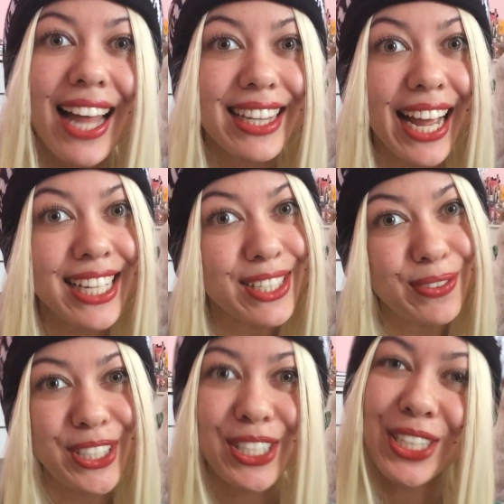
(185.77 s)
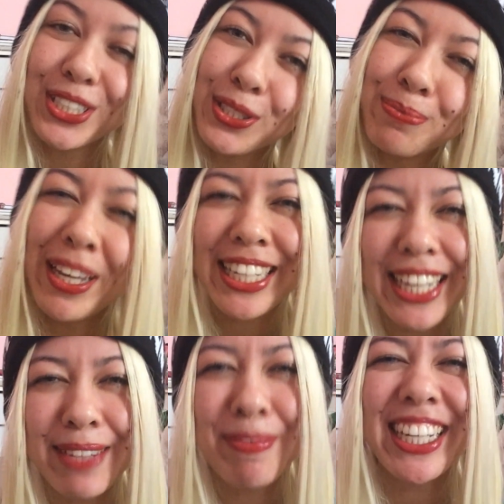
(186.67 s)
Let's return to
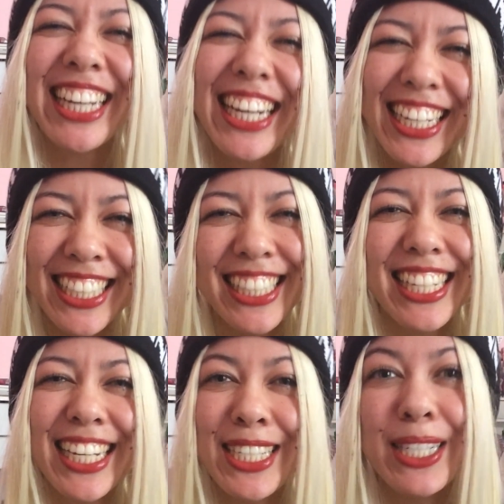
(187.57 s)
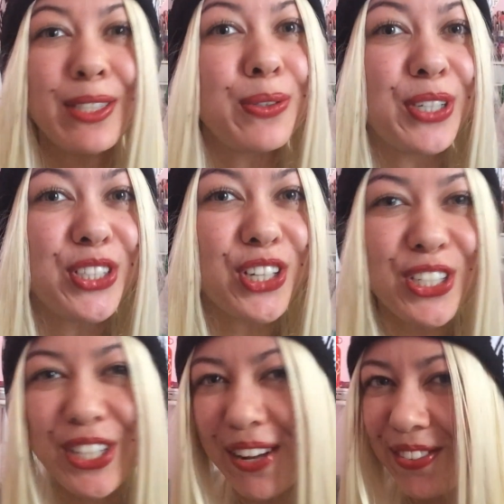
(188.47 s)
begin because that's the
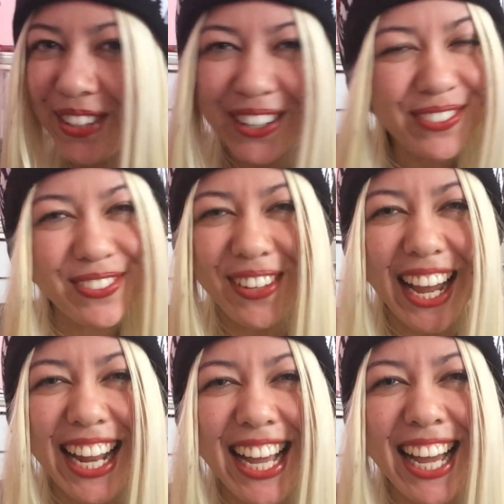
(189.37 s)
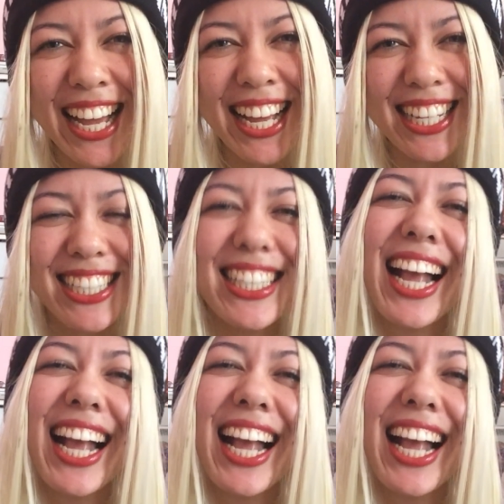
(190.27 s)
do-it-yourself confettis.